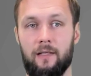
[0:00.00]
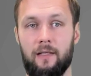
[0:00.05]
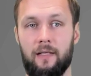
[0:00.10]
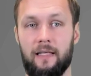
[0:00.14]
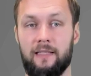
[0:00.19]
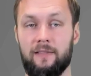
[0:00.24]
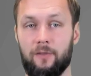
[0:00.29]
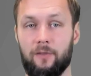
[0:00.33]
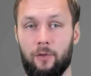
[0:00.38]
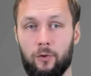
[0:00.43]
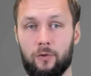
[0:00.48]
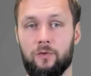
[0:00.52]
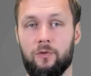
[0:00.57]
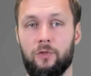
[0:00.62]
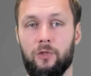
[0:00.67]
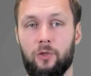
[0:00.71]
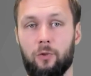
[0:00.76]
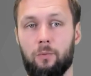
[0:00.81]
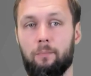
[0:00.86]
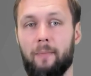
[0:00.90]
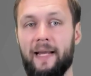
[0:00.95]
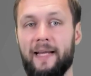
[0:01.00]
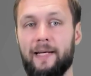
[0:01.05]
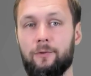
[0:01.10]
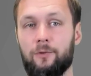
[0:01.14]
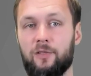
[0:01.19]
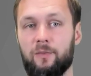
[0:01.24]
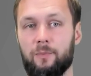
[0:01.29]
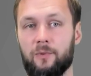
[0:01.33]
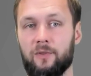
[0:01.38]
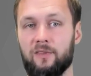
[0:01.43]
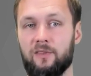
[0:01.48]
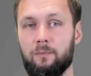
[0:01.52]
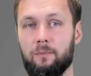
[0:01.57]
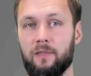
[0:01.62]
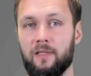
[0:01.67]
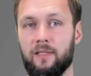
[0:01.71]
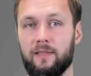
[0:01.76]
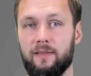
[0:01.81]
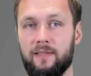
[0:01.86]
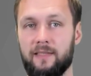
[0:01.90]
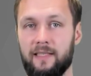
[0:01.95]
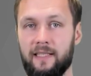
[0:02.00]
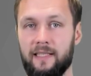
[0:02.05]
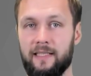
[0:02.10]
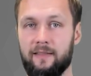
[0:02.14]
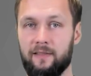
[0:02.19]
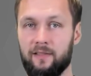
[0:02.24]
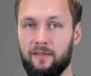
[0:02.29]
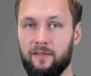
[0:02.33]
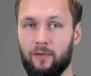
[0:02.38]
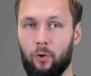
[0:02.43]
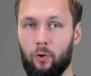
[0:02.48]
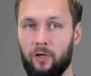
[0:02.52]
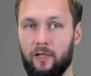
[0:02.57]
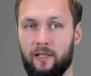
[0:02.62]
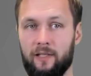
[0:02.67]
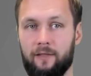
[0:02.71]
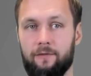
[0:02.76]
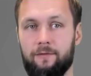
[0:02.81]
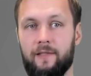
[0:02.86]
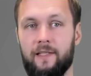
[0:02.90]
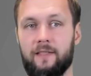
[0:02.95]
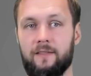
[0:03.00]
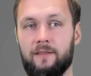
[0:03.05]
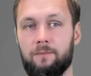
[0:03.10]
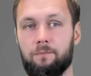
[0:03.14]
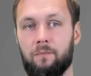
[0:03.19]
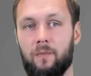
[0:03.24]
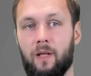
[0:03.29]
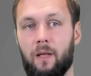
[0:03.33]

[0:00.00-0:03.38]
It's also your main responsibility in this early phase.